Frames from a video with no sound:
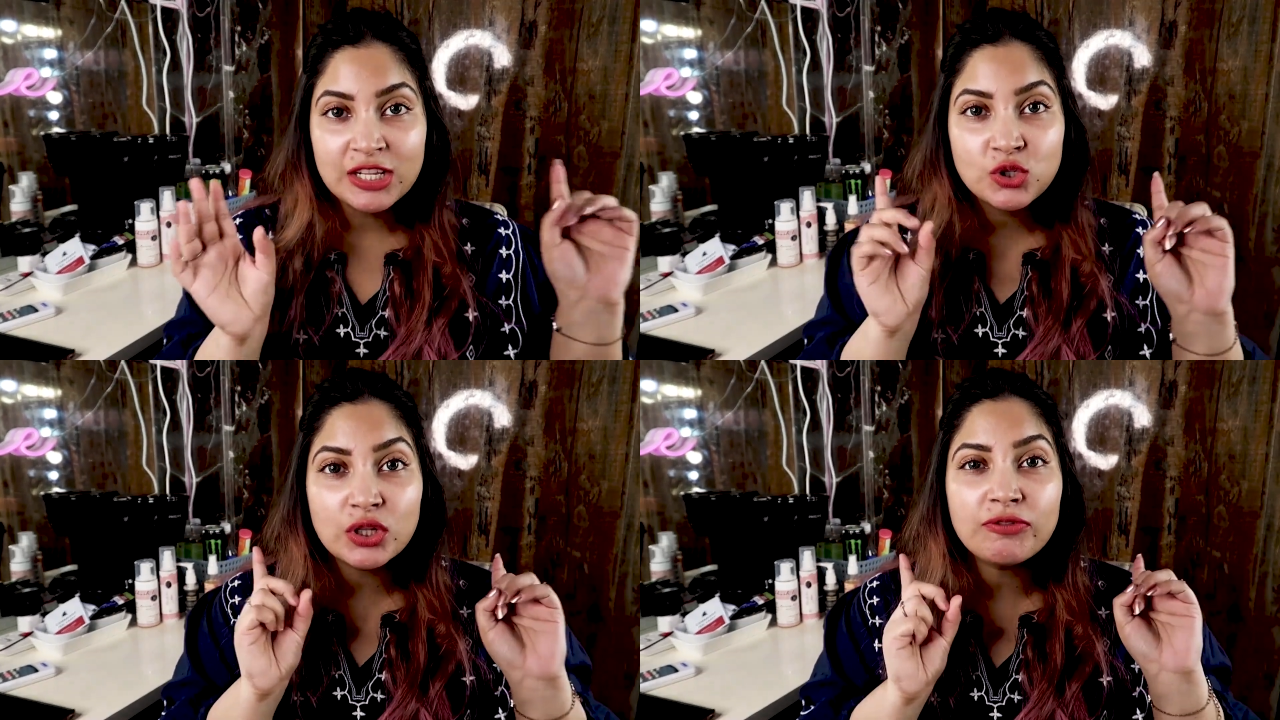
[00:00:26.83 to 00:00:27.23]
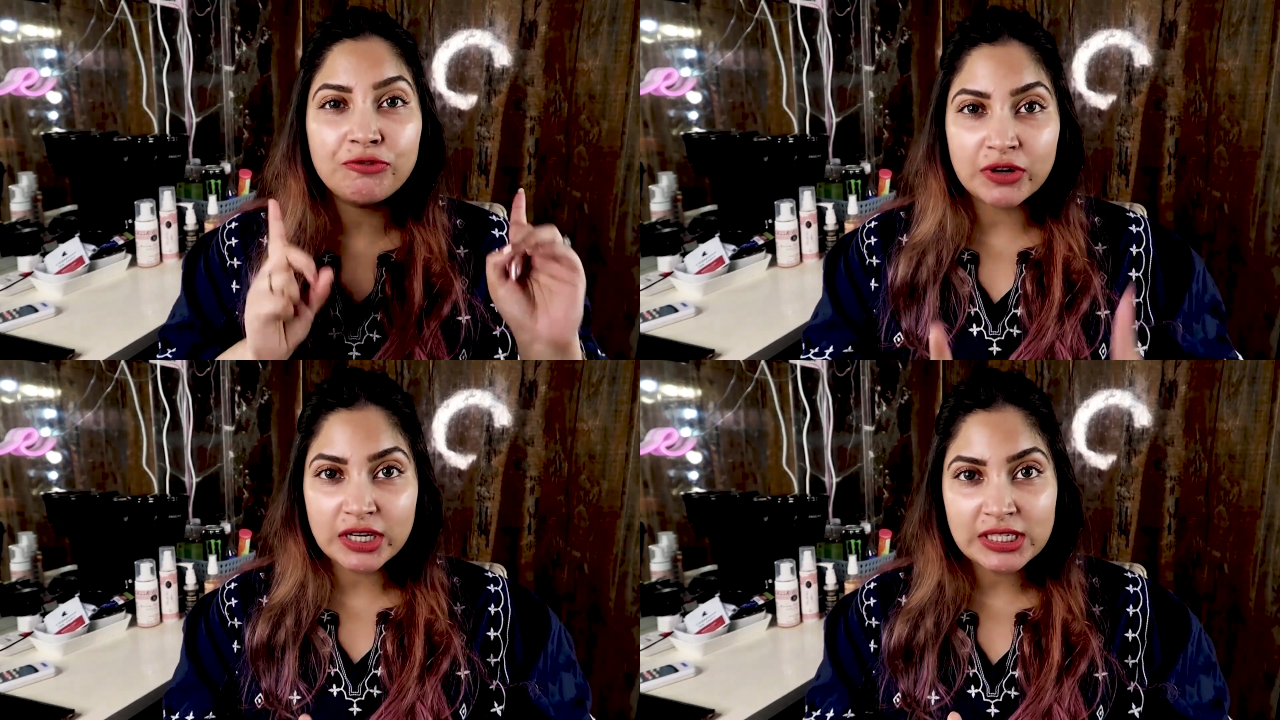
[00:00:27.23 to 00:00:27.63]
So the
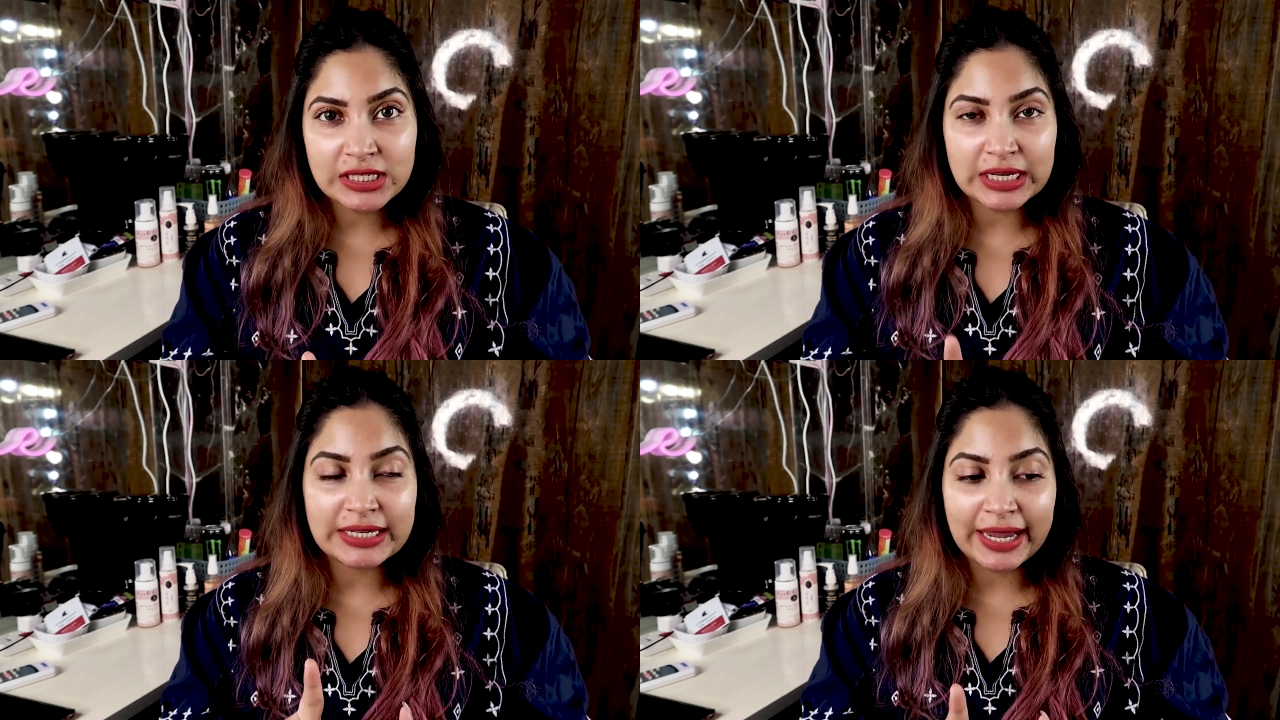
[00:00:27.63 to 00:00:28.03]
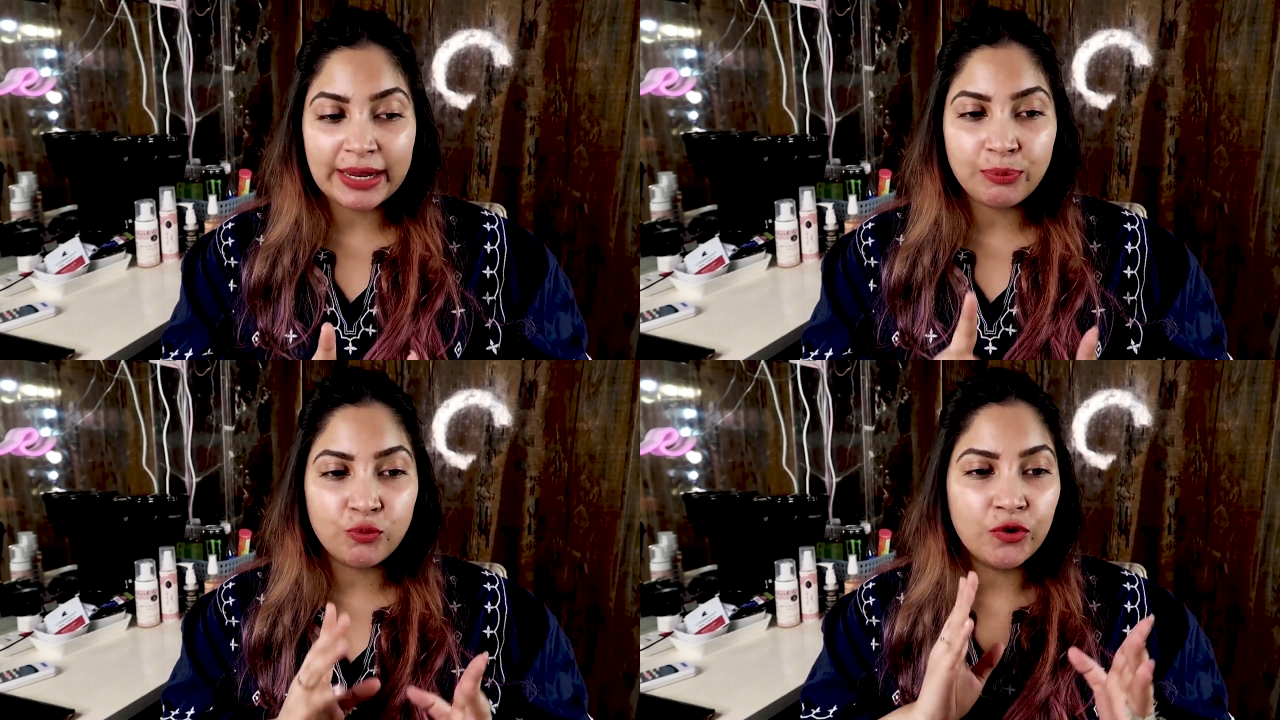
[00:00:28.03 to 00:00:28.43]
first
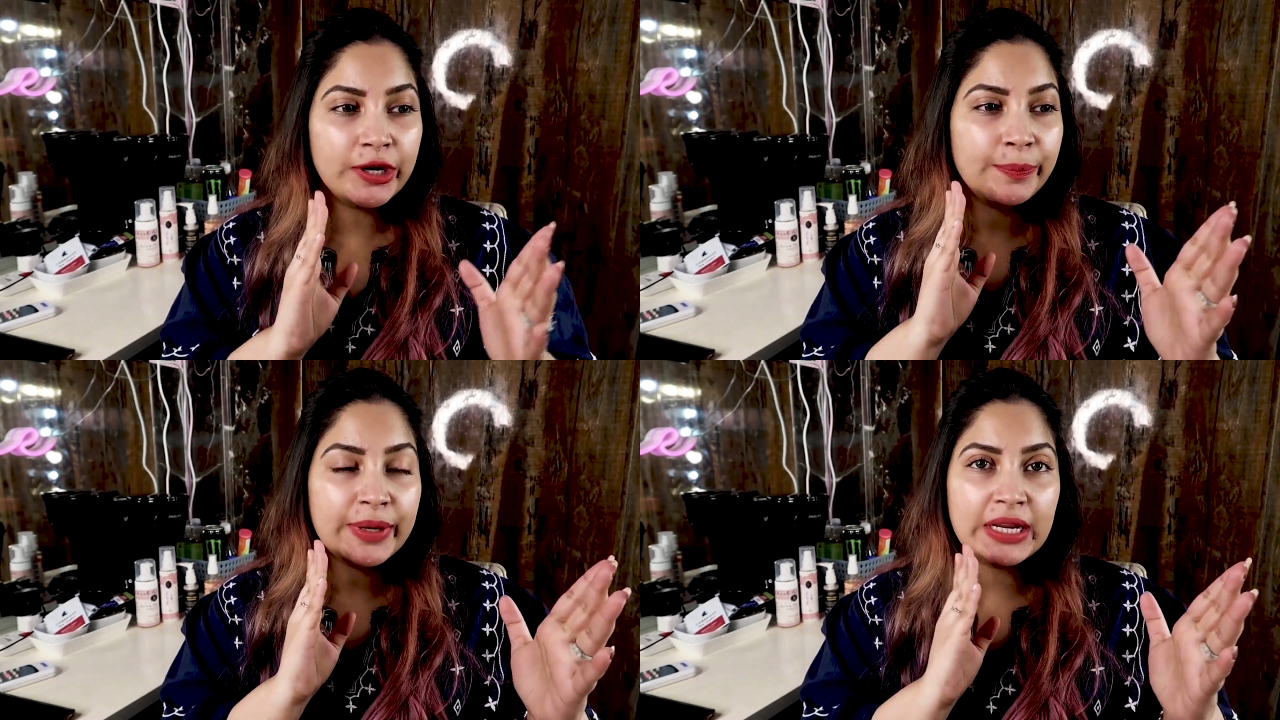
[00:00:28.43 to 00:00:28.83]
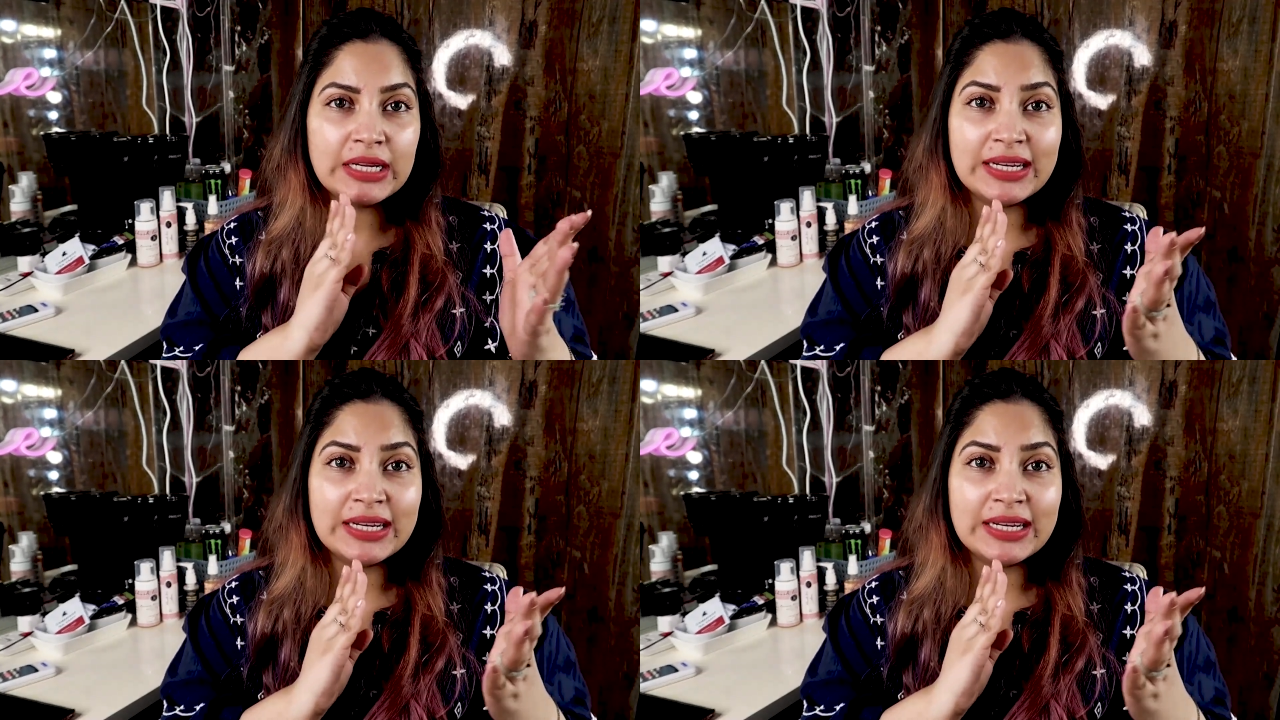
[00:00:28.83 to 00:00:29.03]
type would be